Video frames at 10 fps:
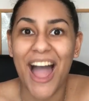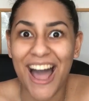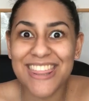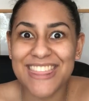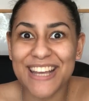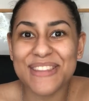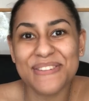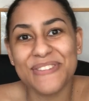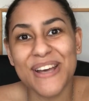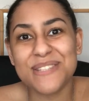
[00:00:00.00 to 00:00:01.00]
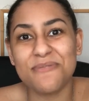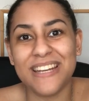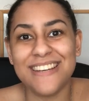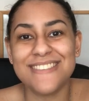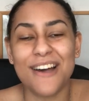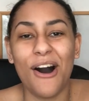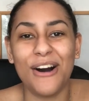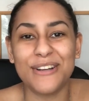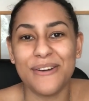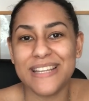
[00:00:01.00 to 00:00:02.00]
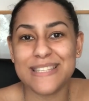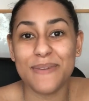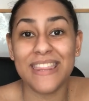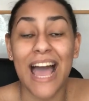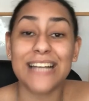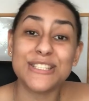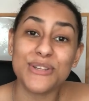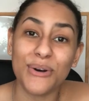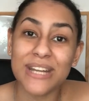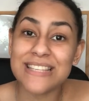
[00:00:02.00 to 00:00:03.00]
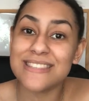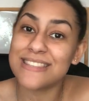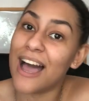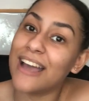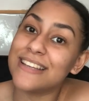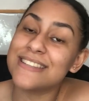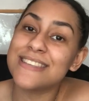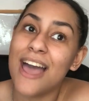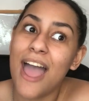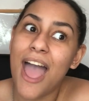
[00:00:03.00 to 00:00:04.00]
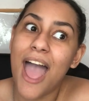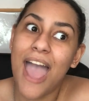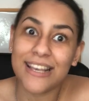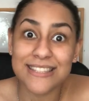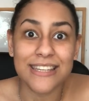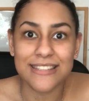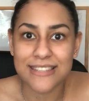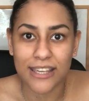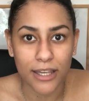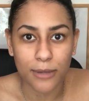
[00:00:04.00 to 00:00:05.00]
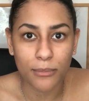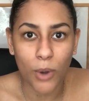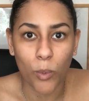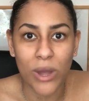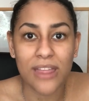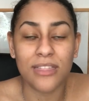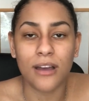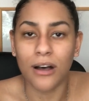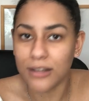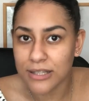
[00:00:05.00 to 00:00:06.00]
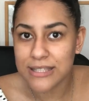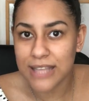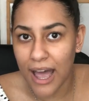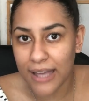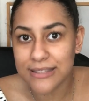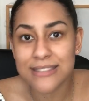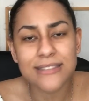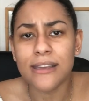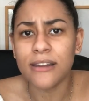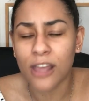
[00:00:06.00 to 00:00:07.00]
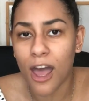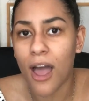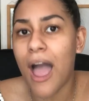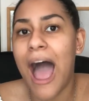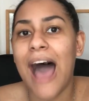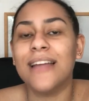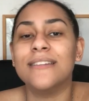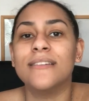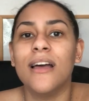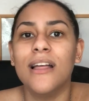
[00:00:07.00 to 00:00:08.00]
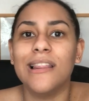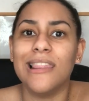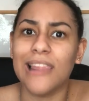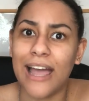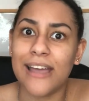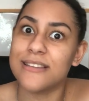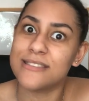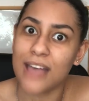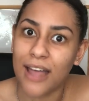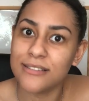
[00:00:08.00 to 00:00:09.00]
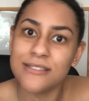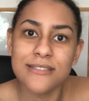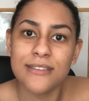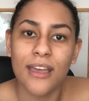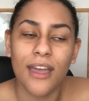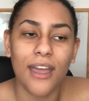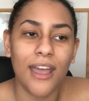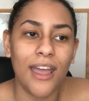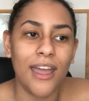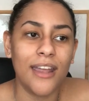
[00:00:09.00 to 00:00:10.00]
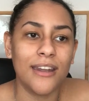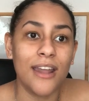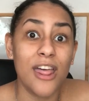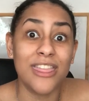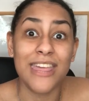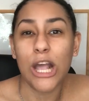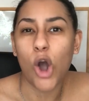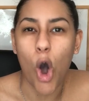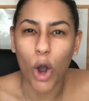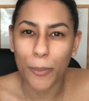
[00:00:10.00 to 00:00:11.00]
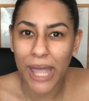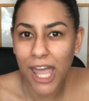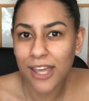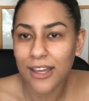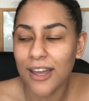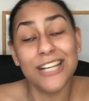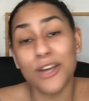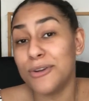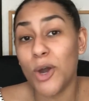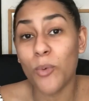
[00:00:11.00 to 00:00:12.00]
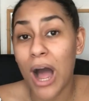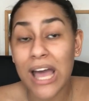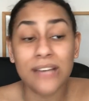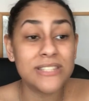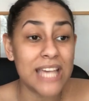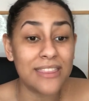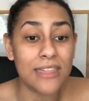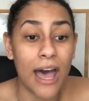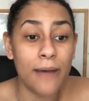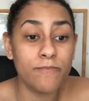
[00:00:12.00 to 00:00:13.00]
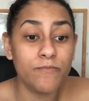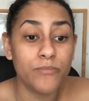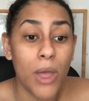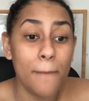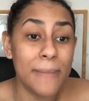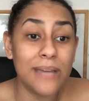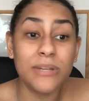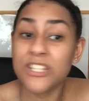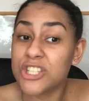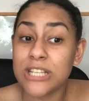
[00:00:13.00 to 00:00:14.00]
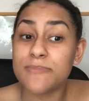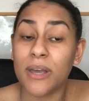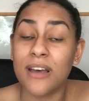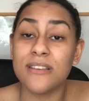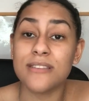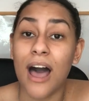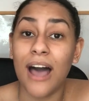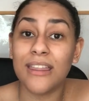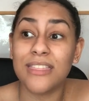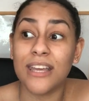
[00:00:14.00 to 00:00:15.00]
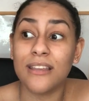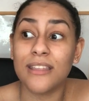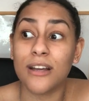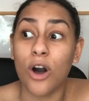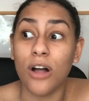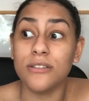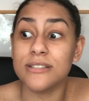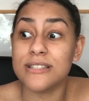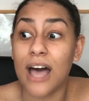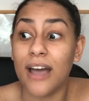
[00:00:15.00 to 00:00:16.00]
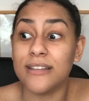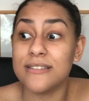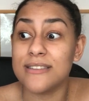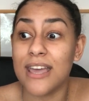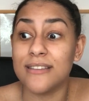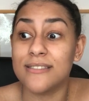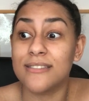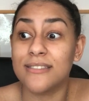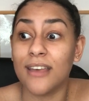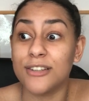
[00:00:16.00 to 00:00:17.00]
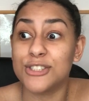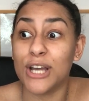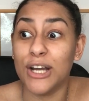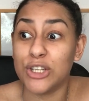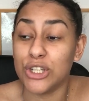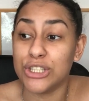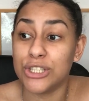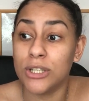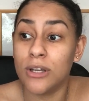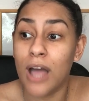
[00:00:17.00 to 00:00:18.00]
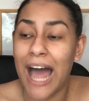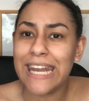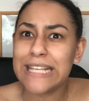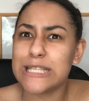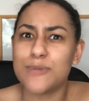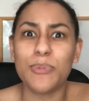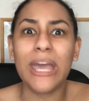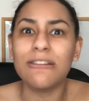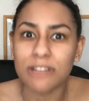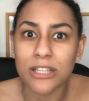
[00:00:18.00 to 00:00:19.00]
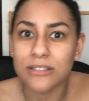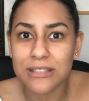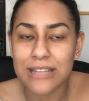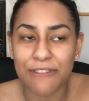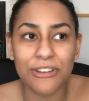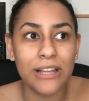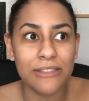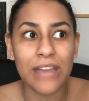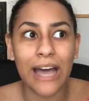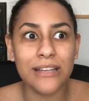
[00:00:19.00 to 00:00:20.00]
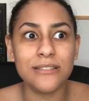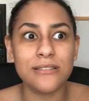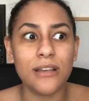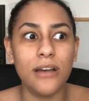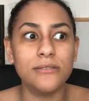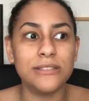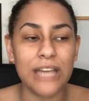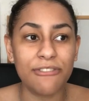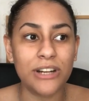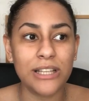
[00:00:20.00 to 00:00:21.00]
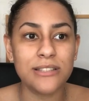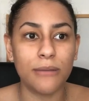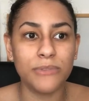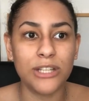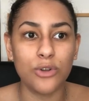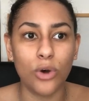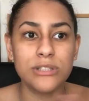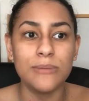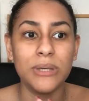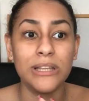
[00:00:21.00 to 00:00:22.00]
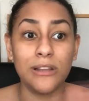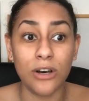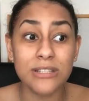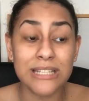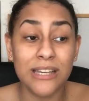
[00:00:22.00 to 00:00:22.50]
I think the first winners are going to be the Acciona Sainz XE team, with Carlos Sainz Sr. and Laia Sanz in the cockpit. I don't know why I've said that. Maybe it's just because I think that Carlos Sainz is such a good and experienced. I feel like that is definitely something not to be lost.